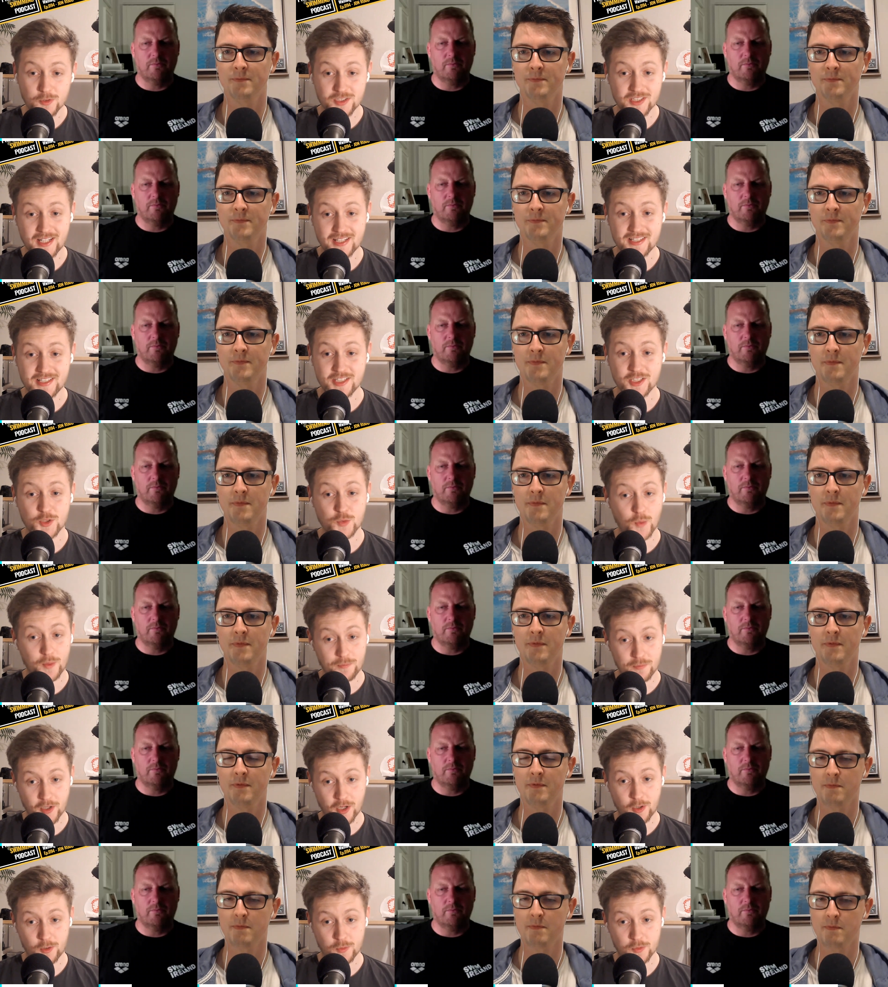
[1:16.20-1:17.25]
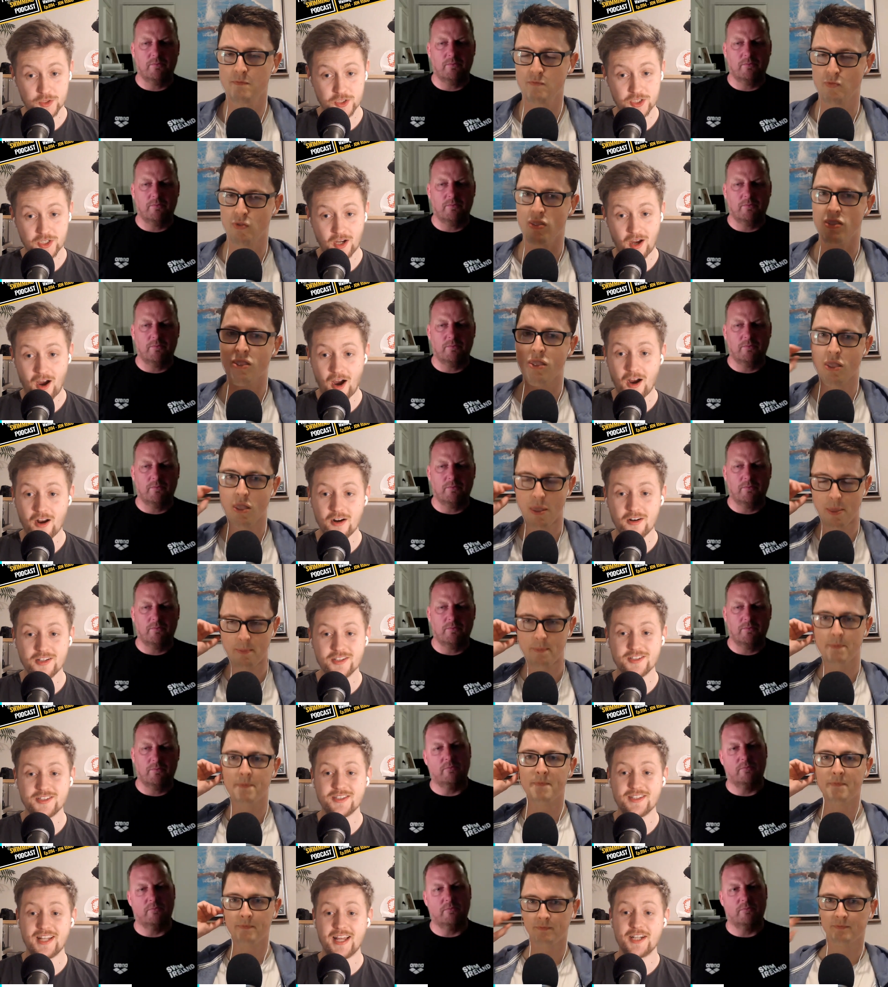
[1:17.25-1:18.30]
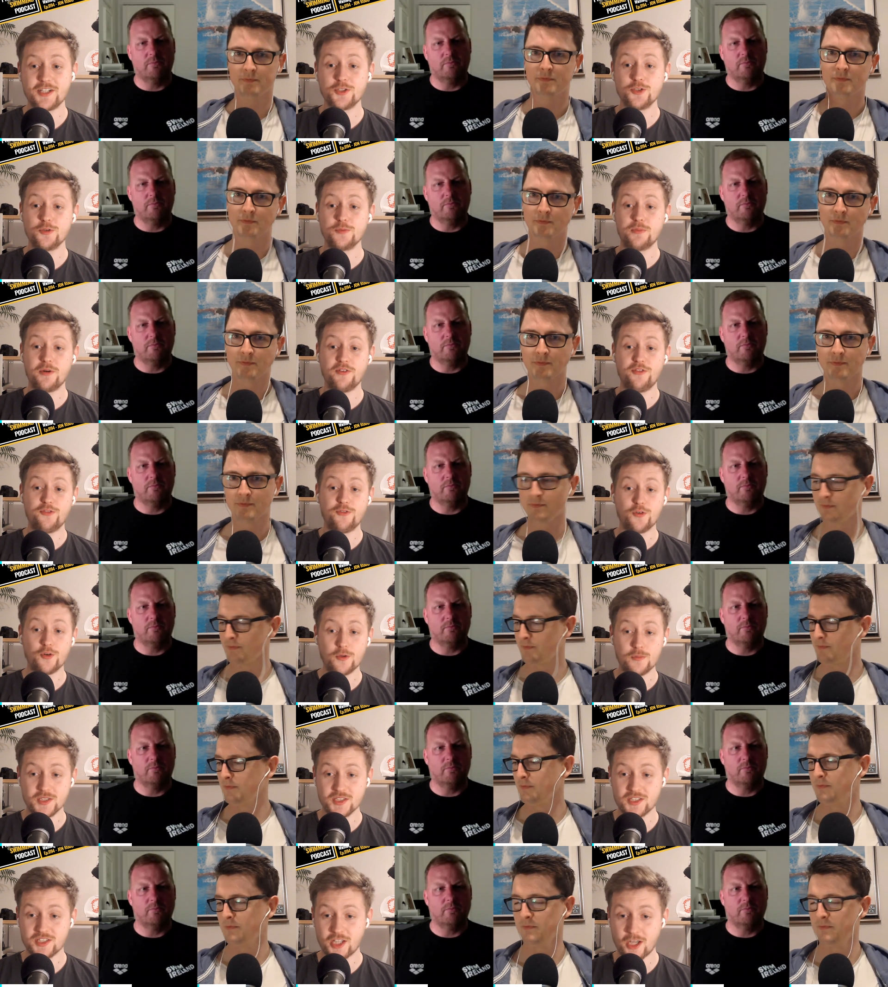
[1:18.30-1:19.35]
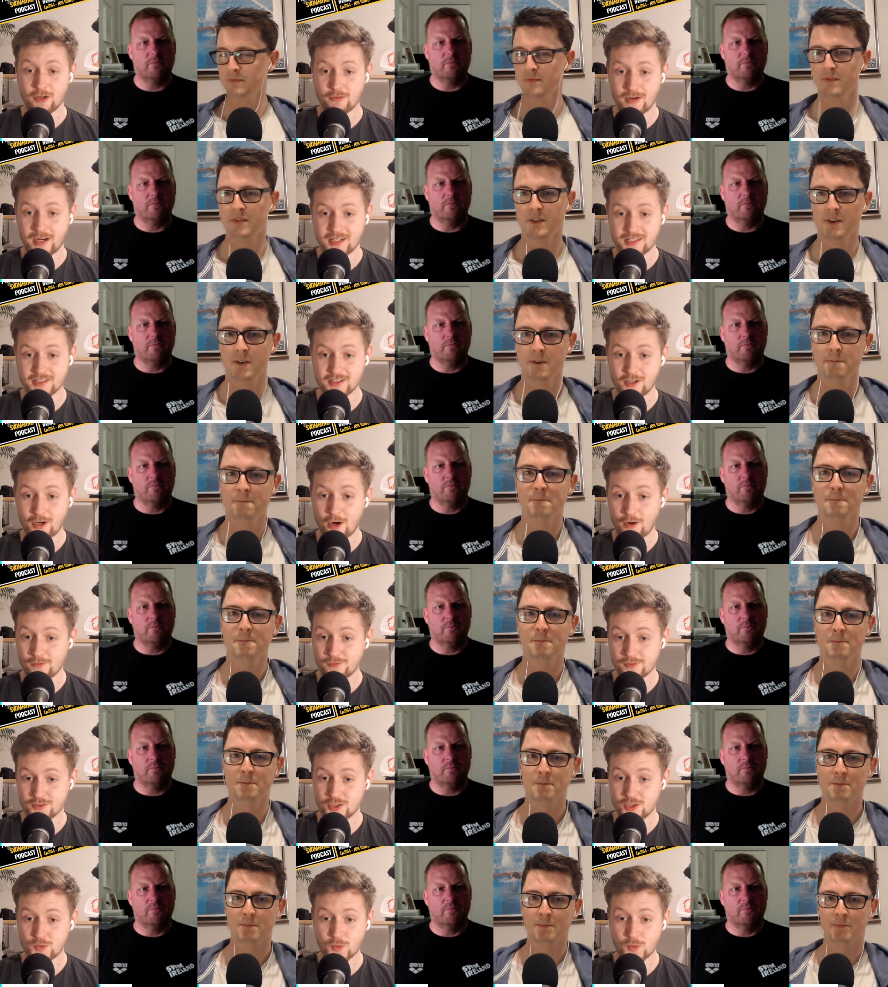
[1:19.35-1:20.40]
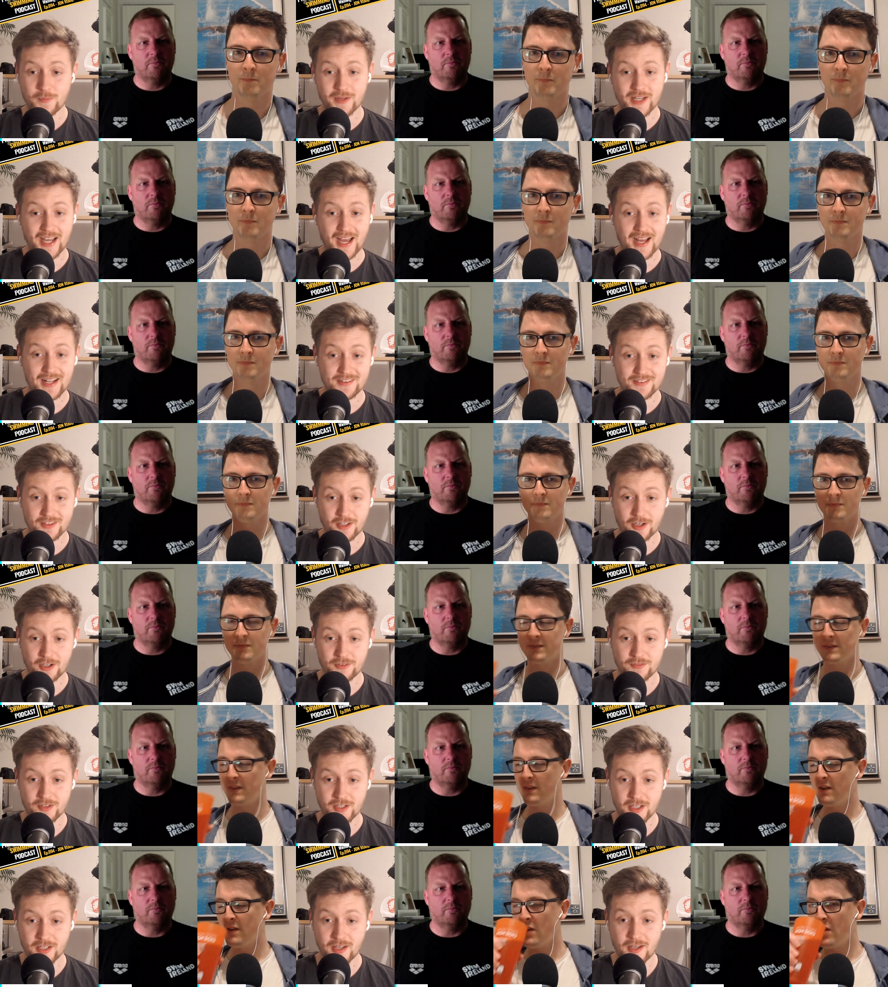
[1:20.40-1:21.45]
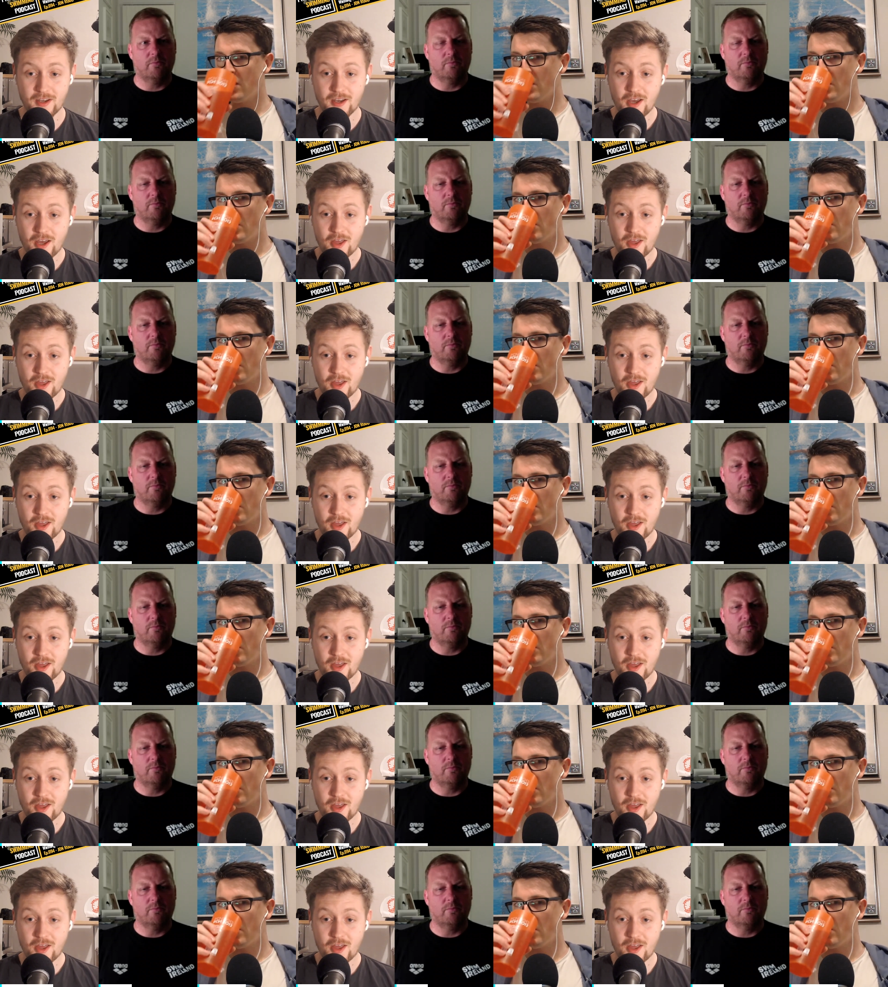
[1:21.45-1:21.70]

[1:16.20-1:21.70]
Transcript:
Speaker 1: setting swim coach, Ireland National Performance Director of Swimming and Diving,